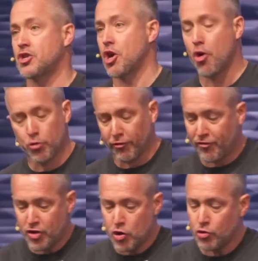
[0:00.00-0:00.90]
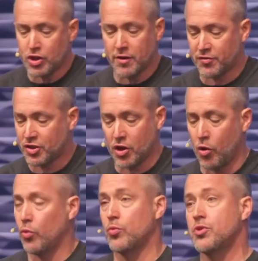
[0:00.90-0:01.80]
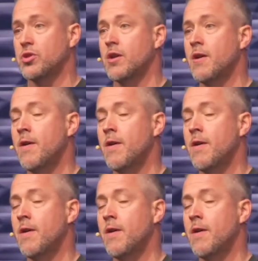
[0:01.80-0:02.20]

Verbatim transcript: total fusion of souls,